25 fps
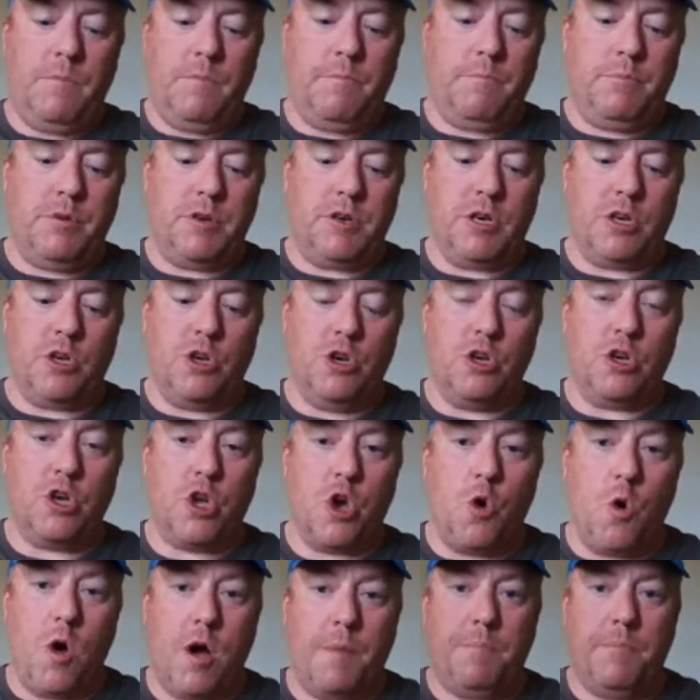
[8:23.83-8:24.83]
But it could
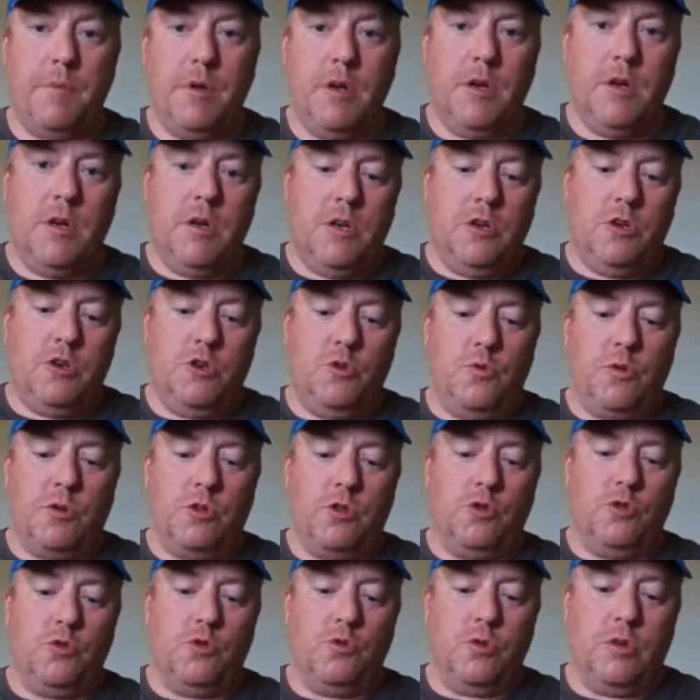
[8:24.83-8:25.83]
go up to
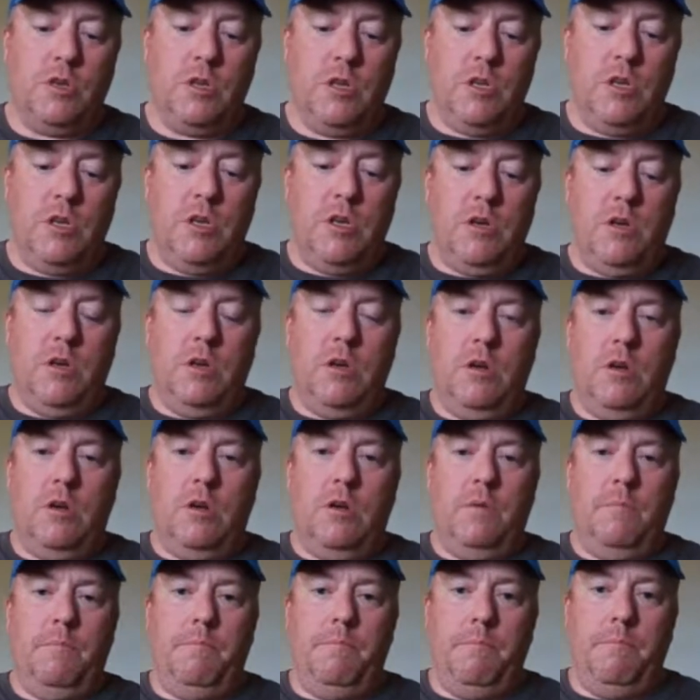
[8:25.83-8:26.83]
include
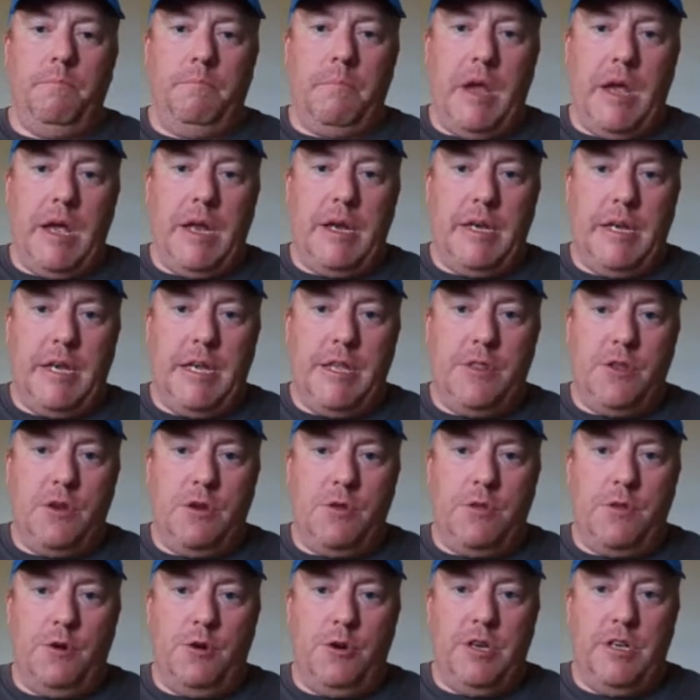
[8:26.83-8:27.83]
men in their
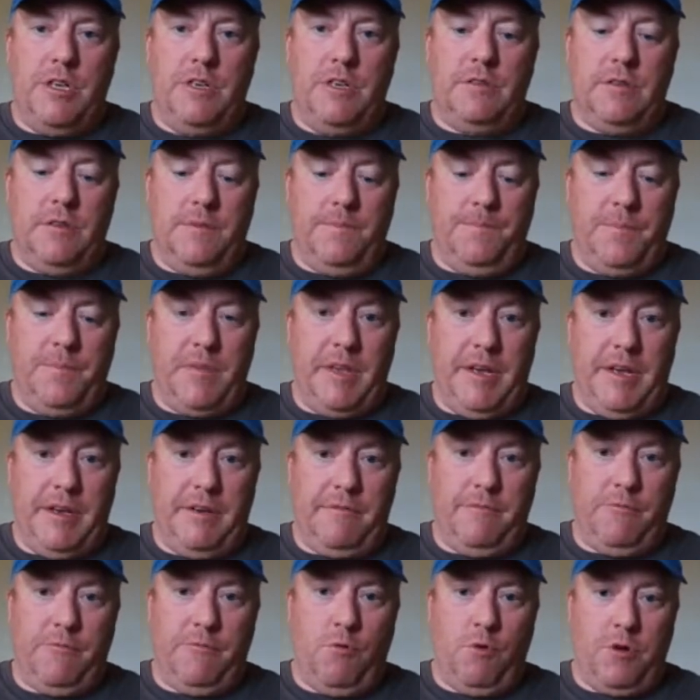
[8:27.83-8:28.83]
30s
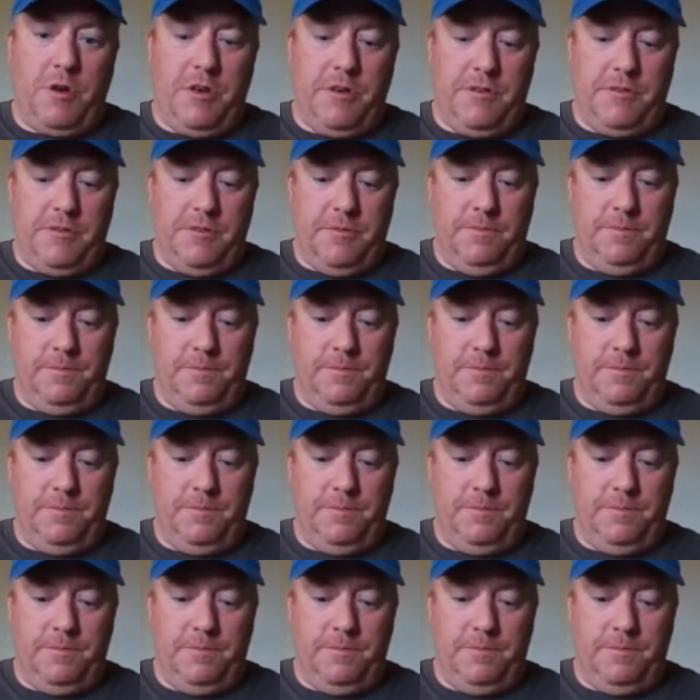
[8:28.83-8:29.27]
and 40s.